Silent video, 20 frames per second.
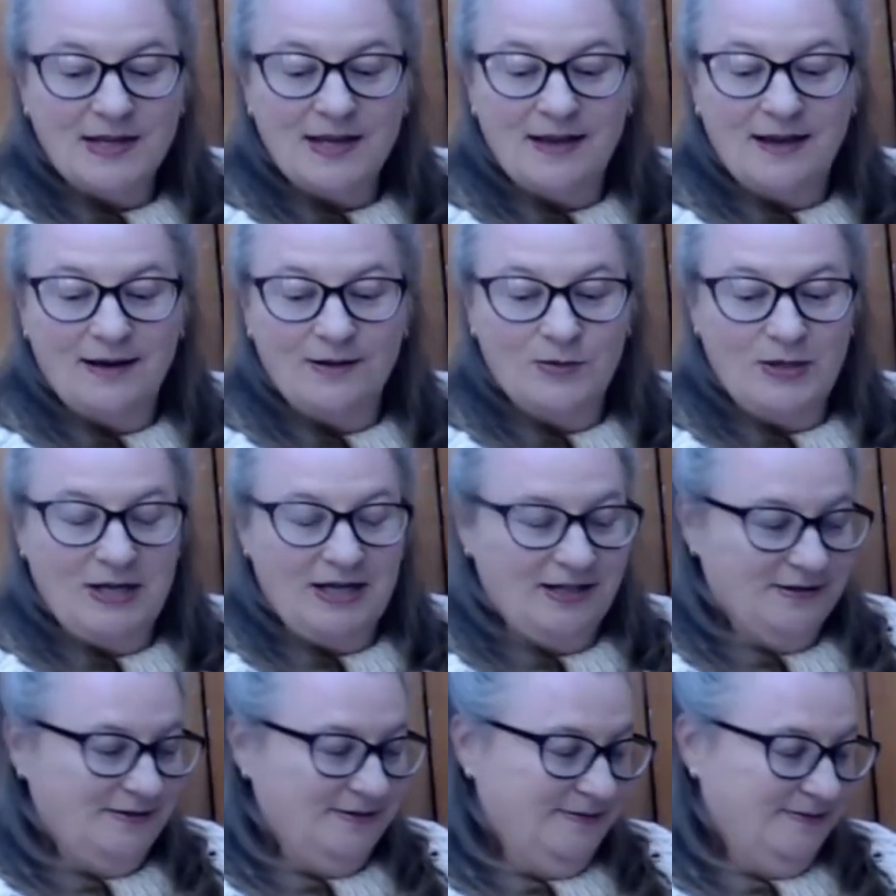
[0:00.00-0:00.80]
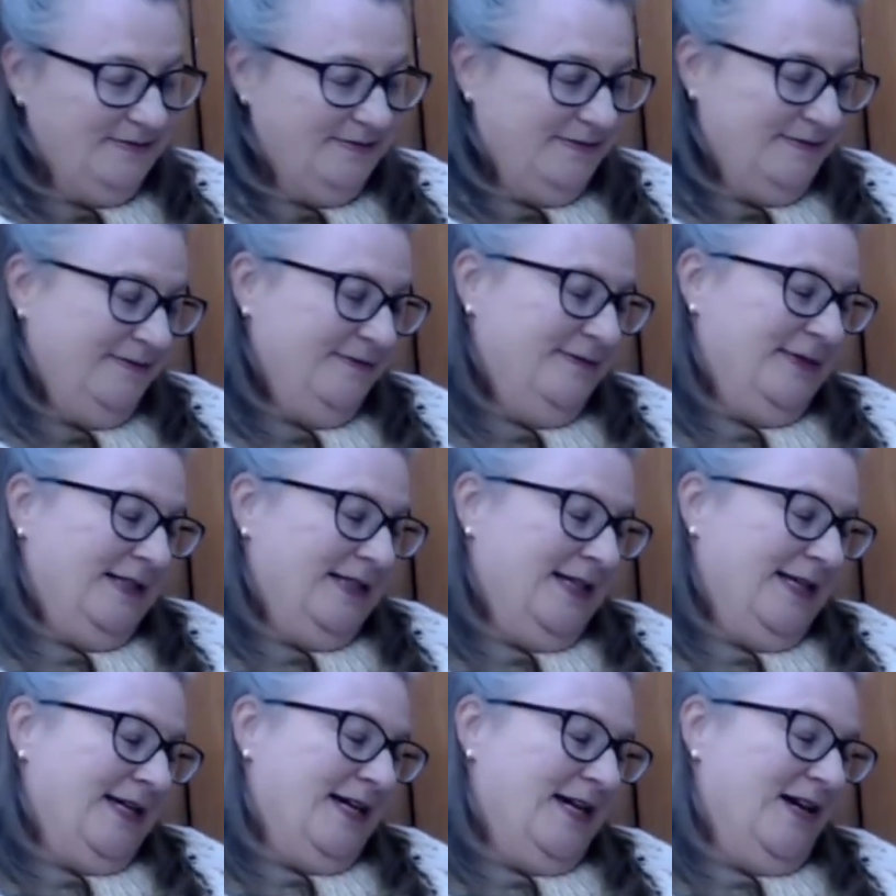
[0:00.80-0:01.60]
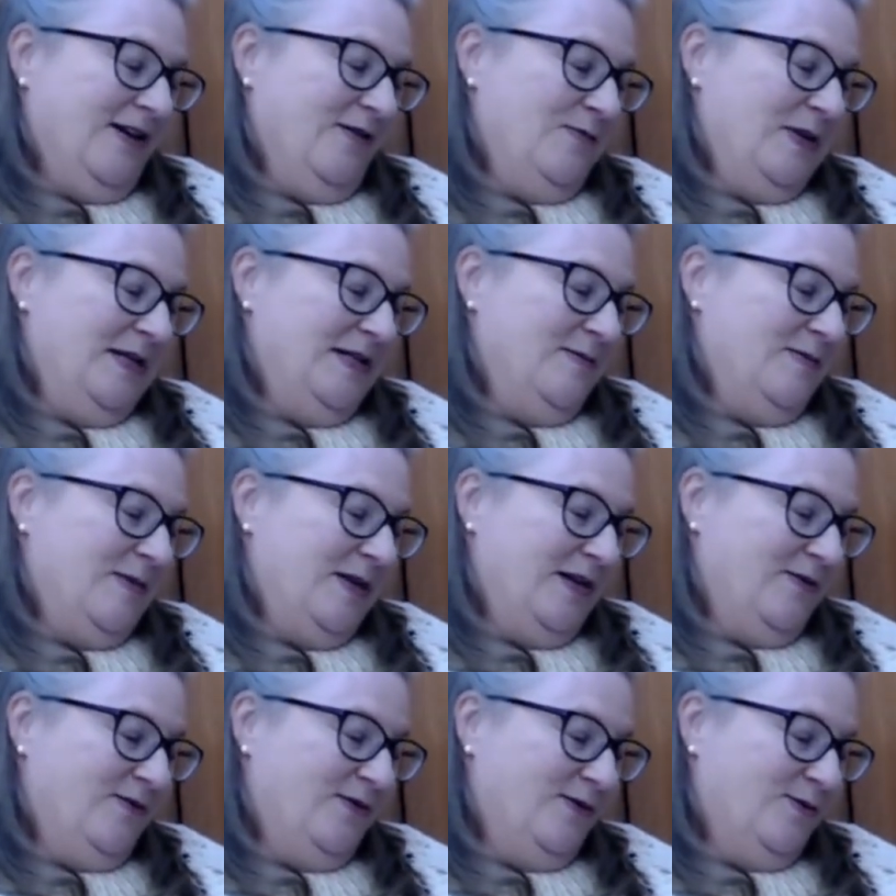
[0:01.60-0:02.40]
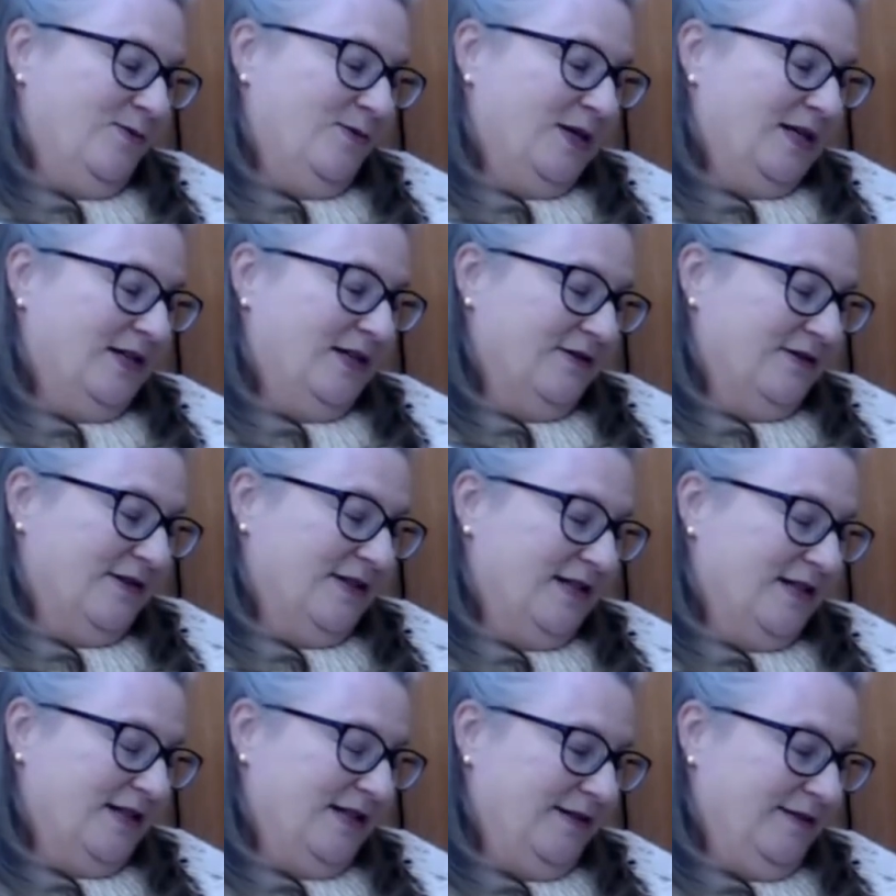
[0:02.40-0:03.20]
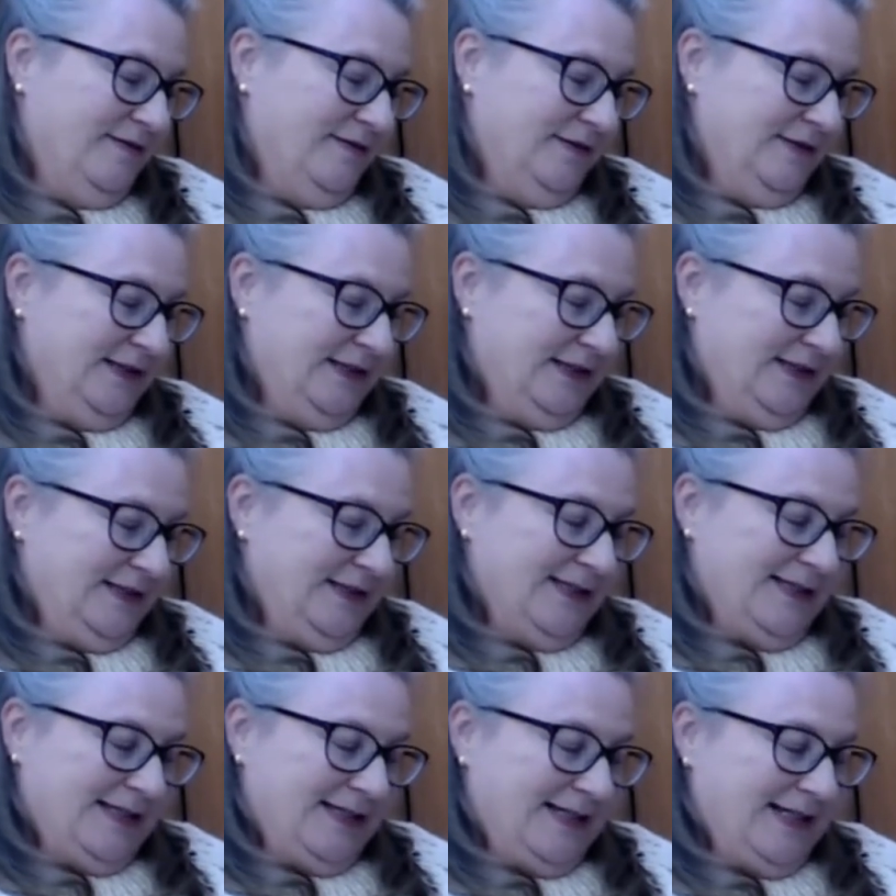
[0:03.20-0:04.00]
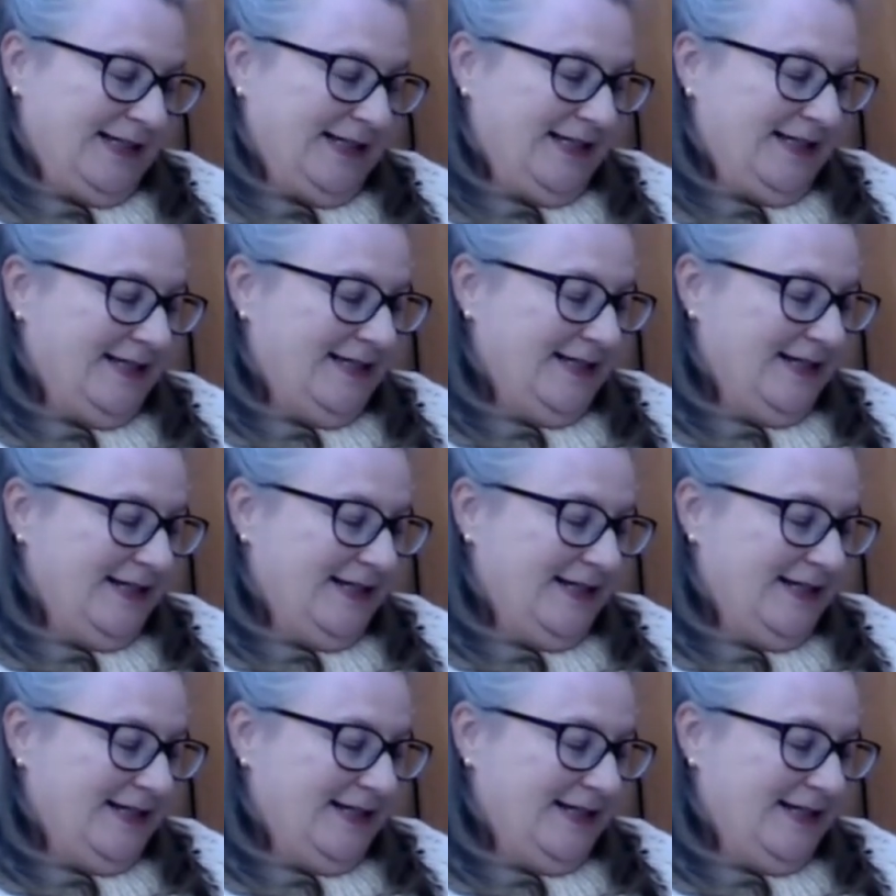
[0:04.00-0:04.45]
well, I've been spinning for a while, so it's